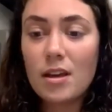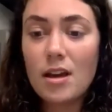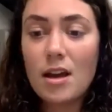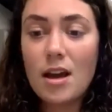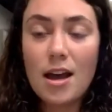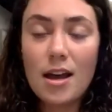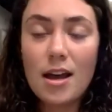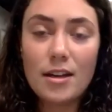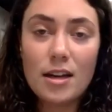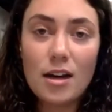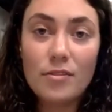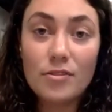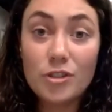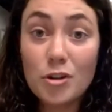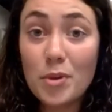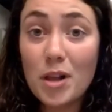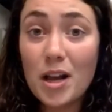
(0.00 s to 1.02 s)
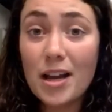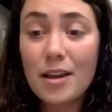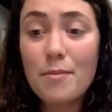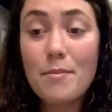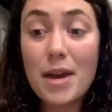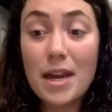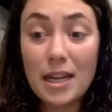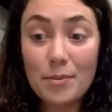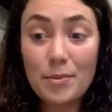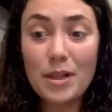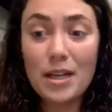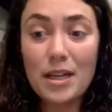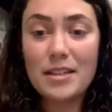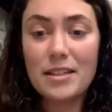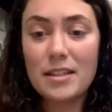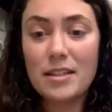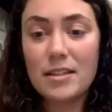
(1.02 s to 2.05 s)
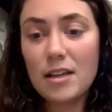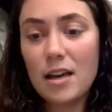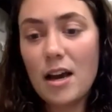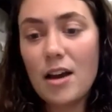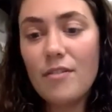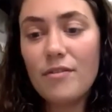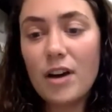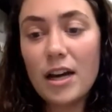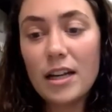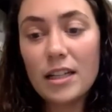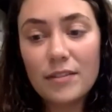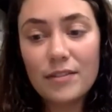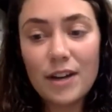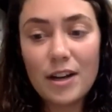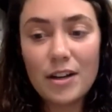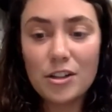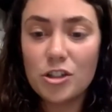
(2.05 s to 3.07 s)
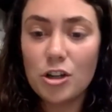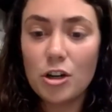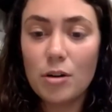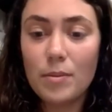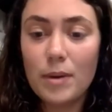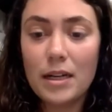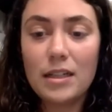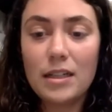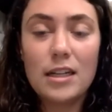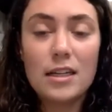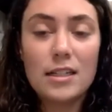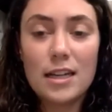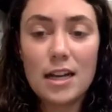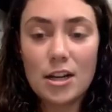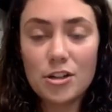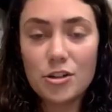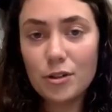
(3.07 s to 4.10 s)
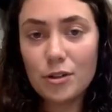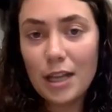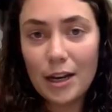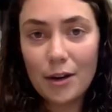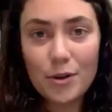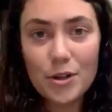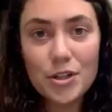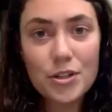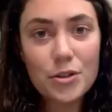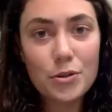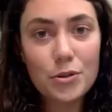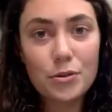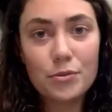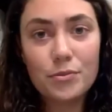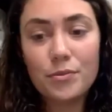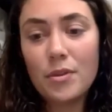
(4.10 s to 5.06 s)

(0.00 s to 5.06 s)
And after applying at many places, I finally found a job at an international language school.